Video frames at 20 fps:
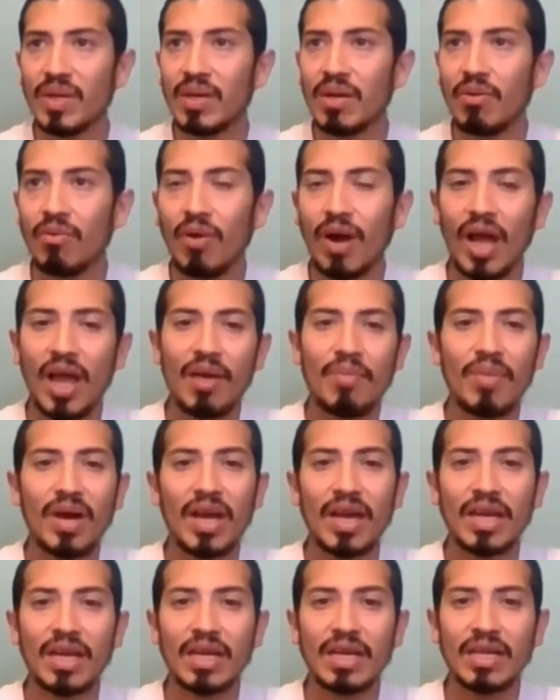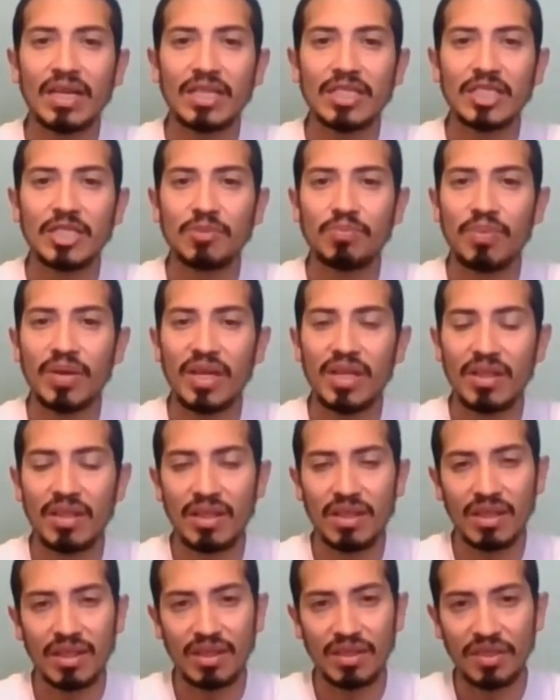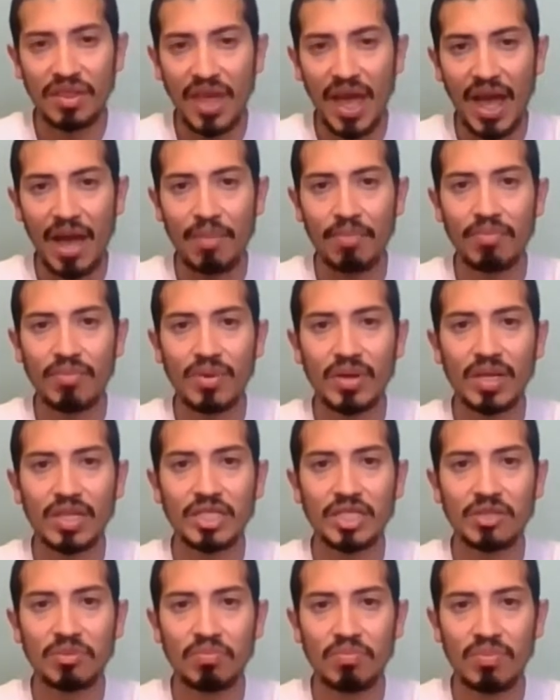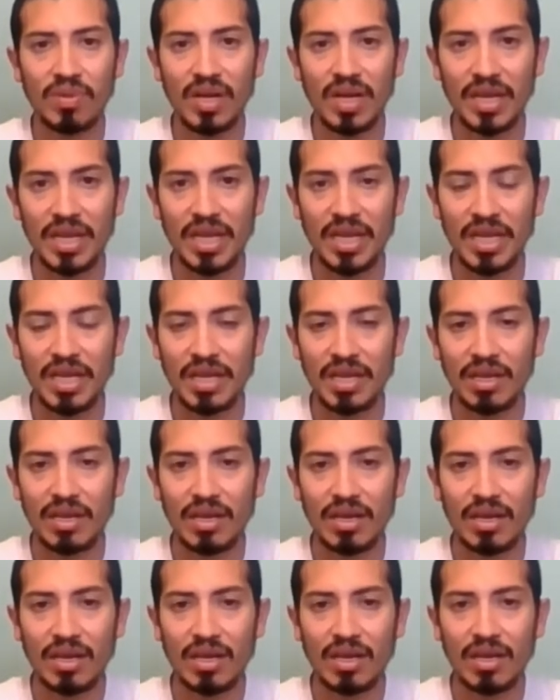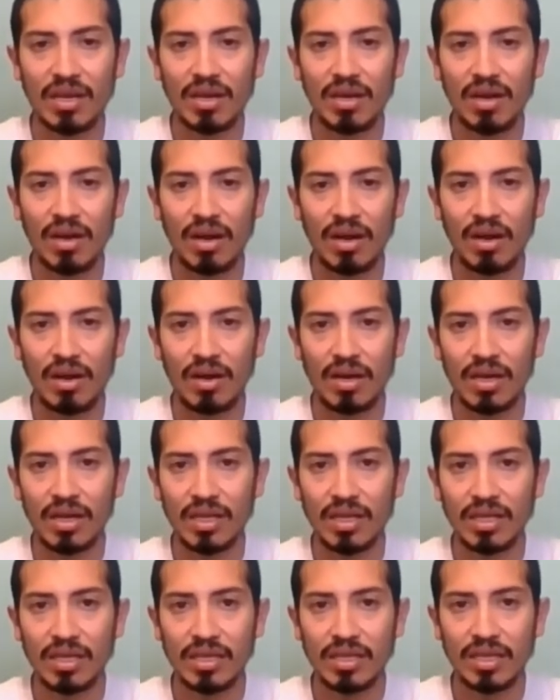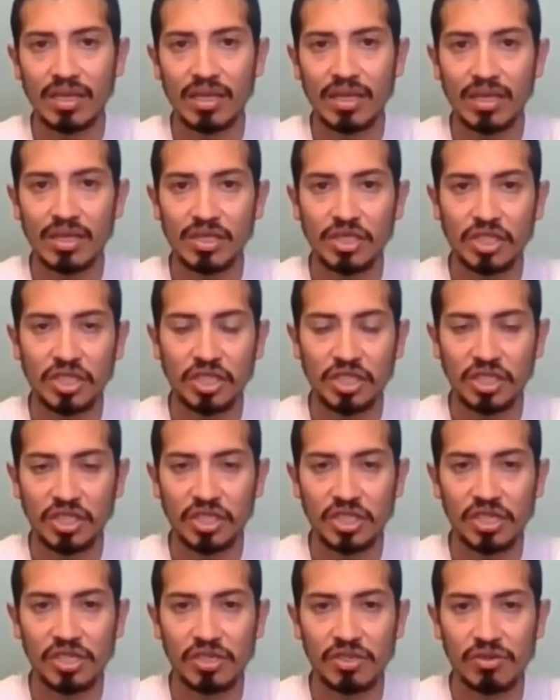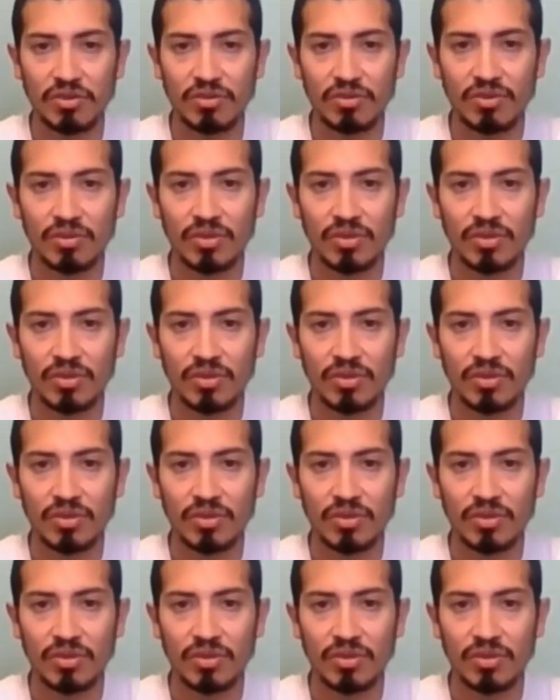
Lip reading: why am I going to spend that much money on a shoe?